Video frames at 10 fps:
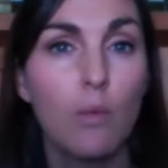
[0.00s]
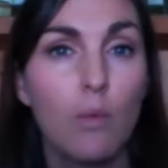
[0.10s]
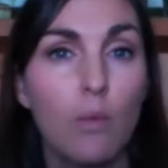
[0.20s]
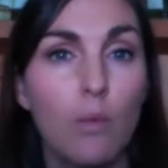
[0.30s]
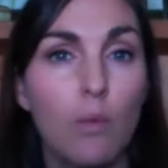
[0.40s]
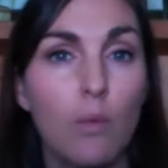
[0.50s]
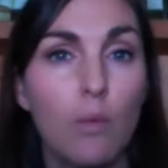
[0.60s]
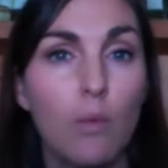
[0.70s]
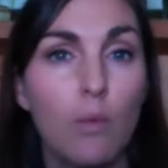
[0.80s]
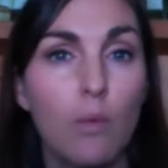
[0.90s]
has my
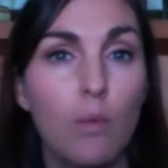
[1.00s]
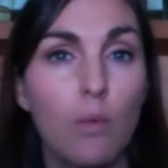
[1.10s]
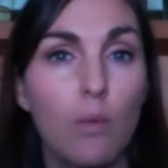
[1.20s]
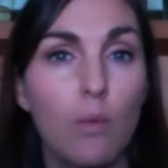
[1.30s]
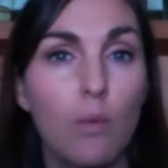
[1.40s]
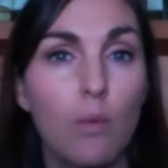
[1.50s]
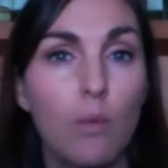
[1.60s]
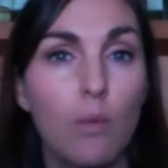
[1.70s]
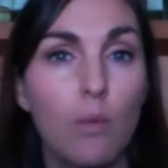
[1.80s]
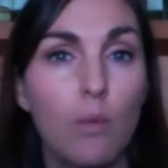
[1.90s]
back,
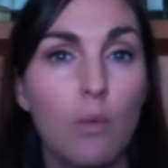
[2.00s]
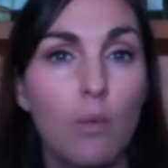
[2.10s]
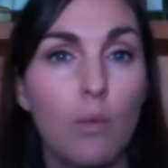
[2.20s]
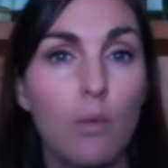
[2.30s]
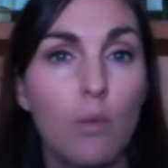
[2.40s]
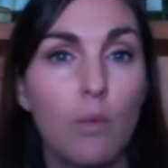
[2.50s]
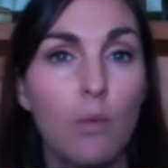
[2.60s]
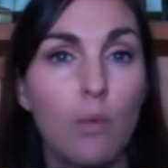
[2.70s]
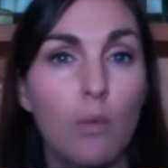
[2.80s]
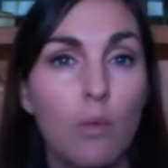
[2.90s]

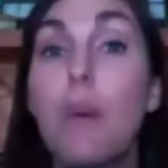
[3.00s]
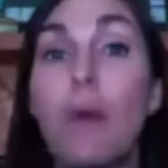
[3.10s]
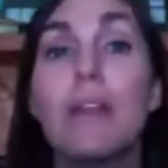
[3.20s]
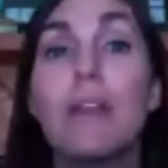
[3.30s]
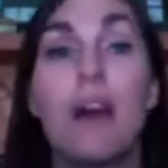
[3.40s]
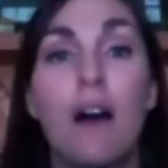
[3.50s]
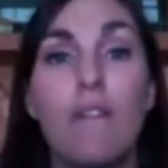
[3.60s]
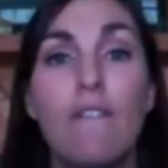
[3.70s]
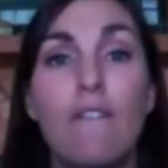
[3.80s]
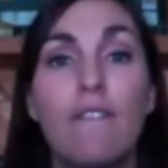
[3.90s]
even to the point
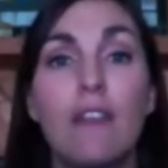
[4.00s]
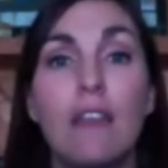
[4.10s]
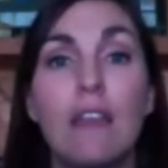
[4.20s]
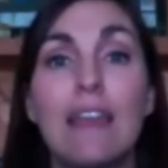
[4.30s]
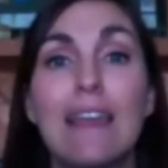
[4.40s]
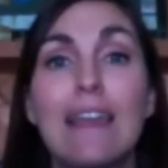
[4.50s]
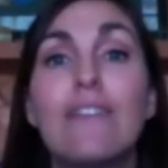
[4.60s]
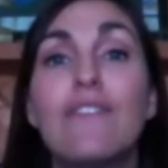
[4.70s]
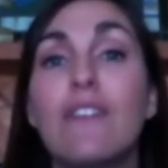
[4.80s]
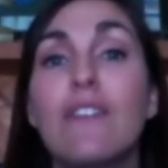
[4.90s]
of,
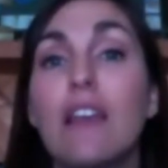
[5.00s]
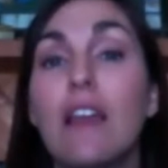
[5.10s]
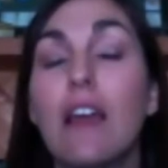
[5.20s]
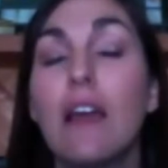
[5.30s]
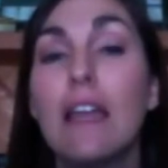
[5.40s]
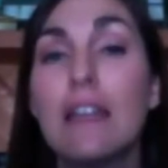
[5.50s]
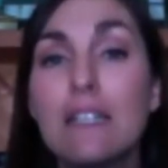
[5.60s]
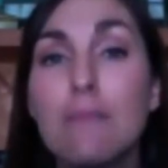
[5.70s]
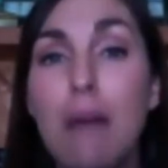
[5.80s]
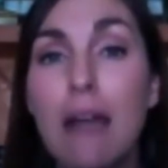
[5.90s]
if it
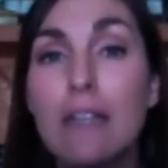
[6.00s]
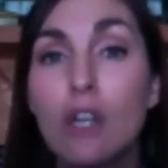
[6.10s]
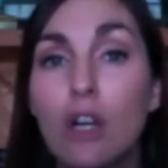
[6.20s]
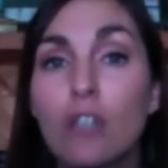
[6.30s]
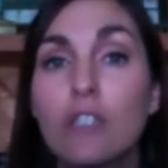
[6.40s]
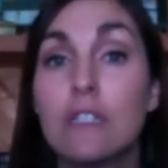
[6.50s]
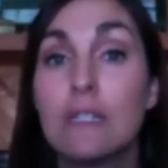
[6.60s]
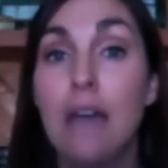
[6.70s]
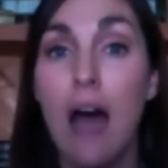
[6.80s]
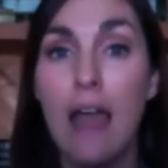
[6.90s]
is my turn to
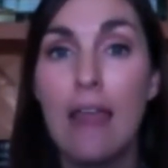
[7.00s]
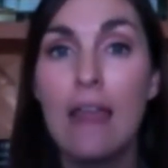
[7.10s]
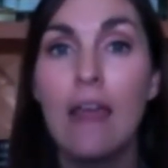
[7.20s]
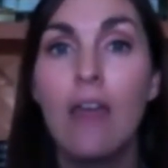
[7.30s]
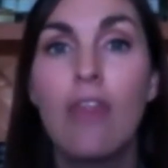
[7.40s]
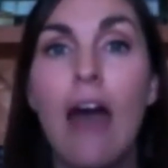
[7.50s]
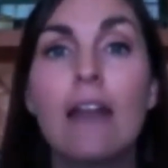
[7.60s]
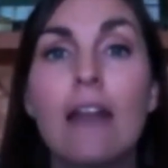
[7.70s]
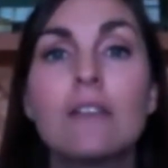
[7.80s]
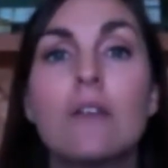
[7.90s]
die,
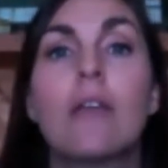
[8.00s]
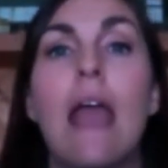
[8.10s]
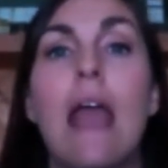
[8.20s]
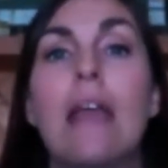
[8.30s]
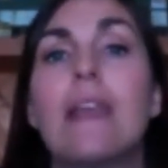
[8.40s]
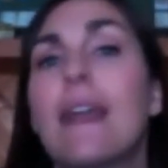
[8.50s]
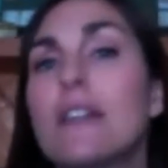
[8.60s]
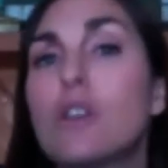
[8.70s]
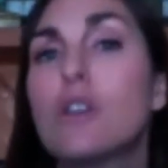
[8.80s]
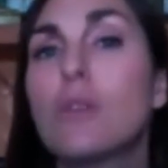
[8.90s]
that is okay. Can
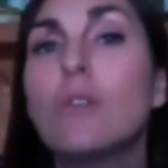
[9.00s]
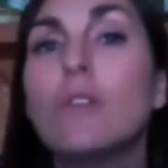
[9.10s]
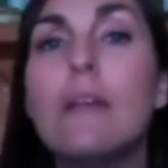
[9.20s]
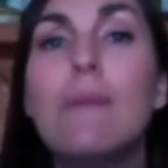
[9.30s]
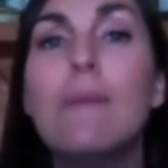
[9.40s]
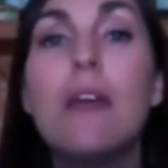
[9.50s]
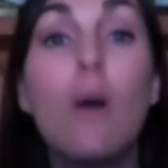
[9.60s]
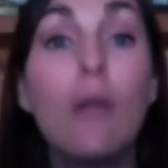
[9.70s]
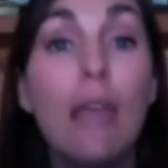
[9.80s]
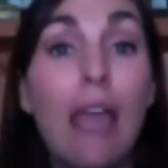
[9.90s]
I truly be
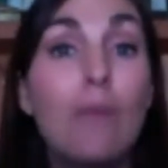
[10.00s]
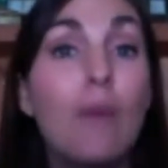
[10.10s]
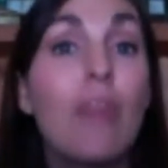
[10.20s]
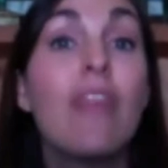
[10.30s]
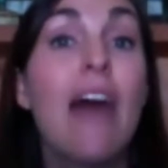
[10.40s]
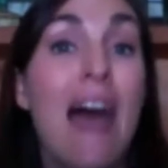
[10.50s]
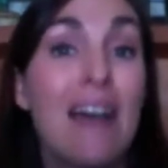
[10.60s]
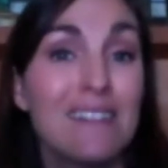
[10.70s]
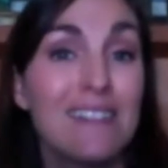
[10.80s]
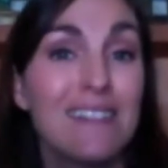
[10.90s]
okay with
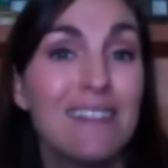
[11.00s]
that?